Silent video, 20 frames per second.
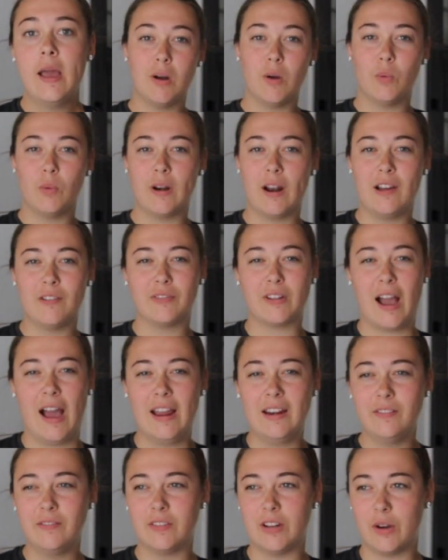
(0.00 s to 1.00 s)
but what I've
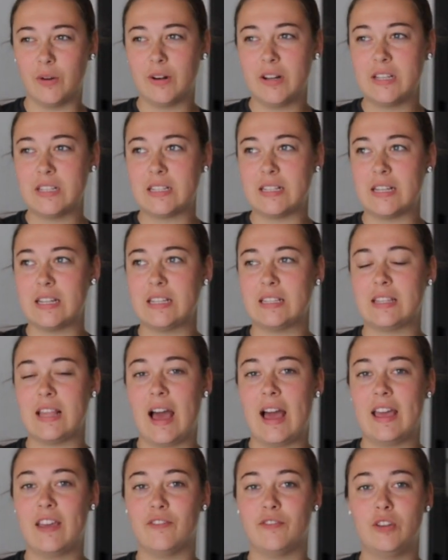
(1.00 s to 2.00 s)
kind of noticed is
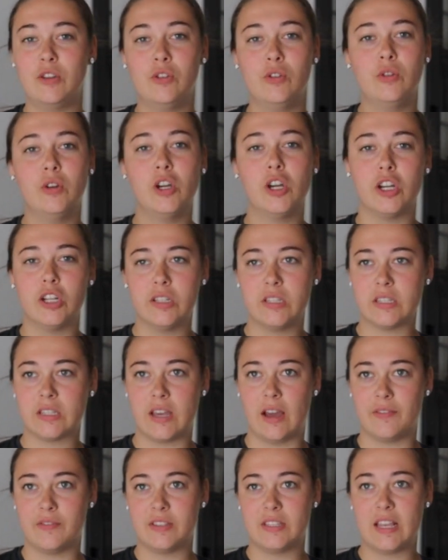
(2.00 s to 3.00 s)
that if you do a good
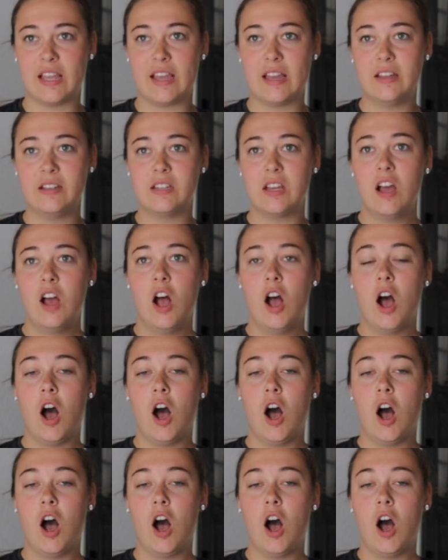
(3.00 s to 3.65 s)
scuff sand,